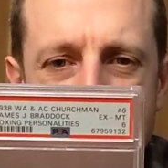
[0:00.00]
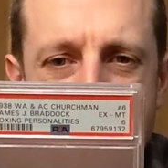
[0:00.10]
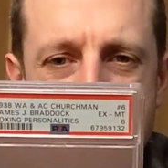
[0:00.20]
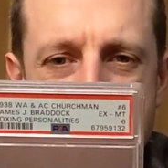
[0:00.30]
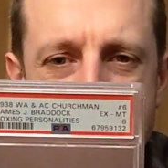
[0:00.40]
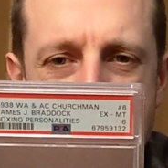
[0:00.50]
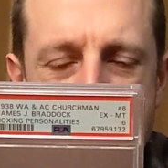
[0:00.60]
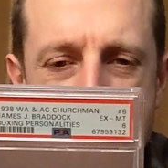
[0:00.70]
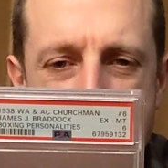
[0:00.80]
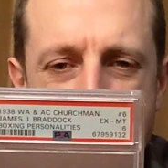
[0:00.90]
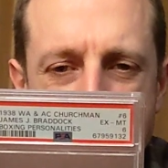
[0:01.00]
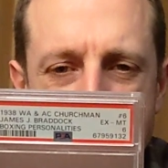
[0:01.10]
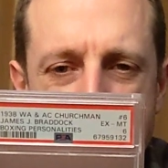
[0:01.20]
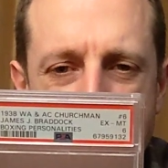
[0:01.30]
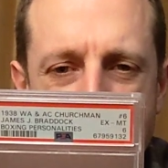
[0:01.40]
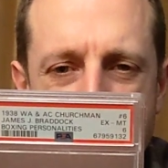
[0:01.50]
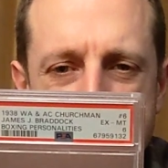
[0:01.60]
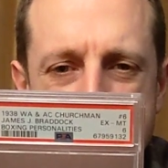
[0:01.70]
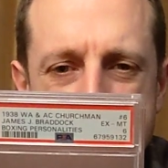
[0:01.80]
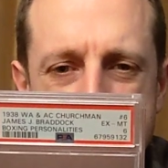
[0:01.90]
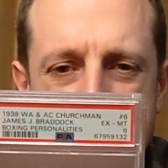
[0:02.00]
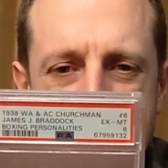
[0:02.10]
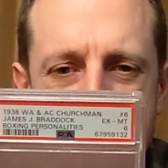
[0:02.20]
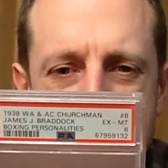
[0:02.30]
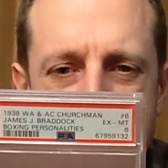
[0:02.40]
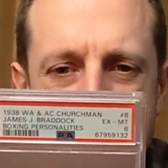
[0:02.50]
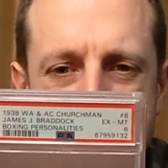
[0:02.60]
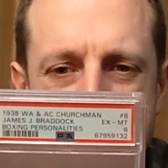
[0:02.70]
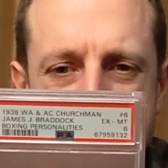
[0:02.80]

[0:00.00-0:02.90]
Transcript: He beat Max Baer, but